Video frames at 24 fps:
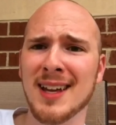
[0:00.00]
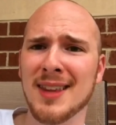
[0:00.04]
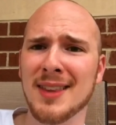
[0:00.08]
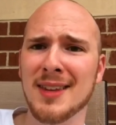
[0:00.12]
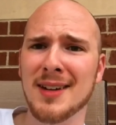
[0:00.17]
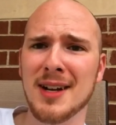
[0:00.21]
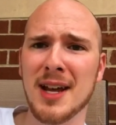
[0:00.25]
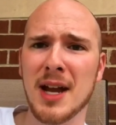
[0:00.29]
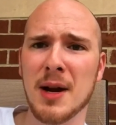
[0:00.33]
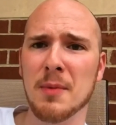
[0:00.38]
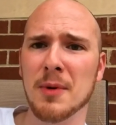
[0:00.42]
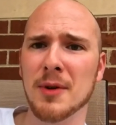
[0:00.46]

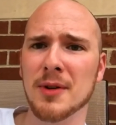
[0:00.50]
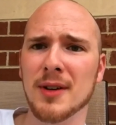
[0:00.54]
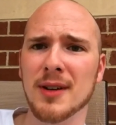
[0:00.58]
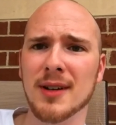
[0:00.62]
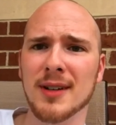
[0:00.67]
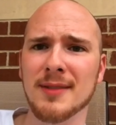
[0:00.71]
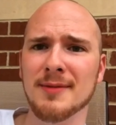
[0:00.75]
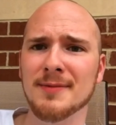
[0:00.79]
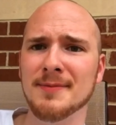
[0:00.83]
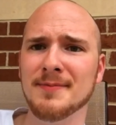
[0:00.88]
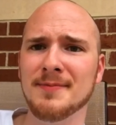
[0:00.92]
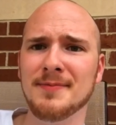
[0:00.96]
the
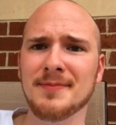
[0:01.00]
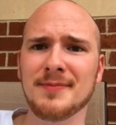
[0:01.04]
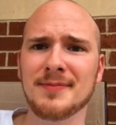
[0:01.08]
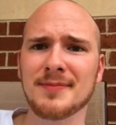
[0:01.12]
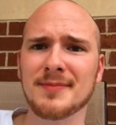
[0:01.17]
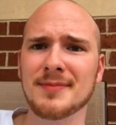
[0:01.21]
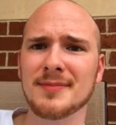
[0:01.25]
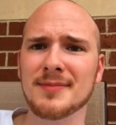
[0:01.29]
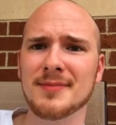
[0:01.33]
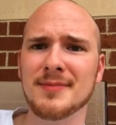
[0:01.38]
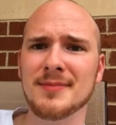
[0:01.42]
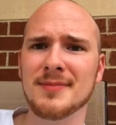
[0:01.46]
neighborhood
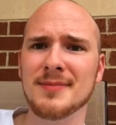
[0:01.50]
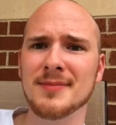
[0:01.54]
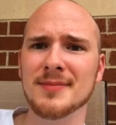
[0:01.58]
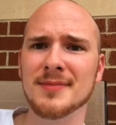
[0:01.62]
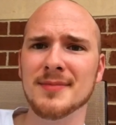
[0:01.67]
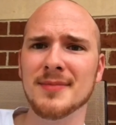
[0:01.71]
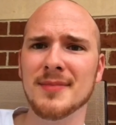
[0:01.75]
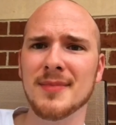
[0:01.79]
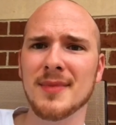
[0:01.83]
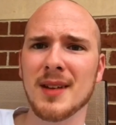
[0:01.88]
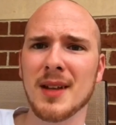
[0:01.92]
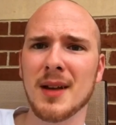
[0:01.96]

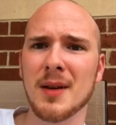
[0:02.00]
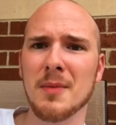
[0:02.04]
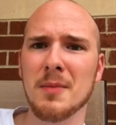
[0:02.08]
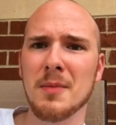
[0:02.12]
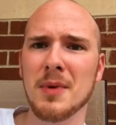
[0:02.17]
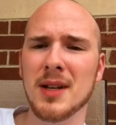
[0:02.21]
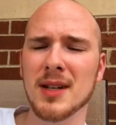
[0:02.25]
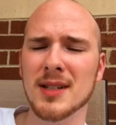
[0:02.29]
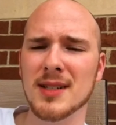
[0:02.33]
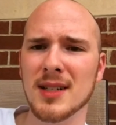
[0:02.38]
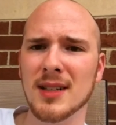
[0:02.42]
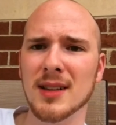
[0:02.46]

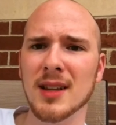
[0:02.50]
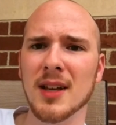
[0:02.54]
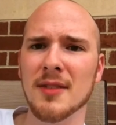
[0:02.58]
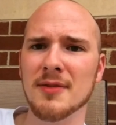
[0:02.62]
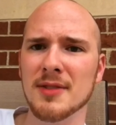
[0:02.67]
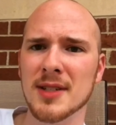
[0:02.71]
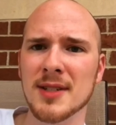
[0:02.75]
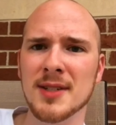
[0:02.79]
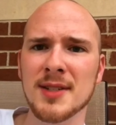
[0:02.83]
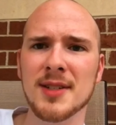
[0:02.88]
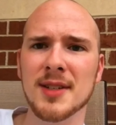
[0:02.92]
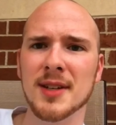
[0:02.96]
because he
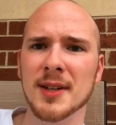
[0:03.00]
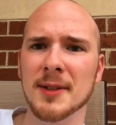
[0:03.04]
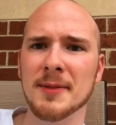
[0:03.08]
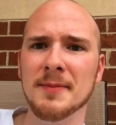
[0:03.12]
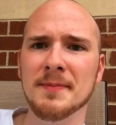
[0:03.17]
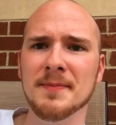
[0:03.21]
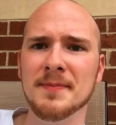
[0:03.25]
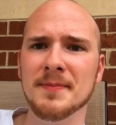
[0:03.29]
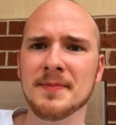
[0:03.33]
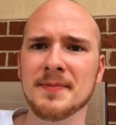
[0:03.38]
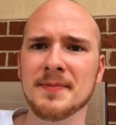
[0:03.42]
loves his son.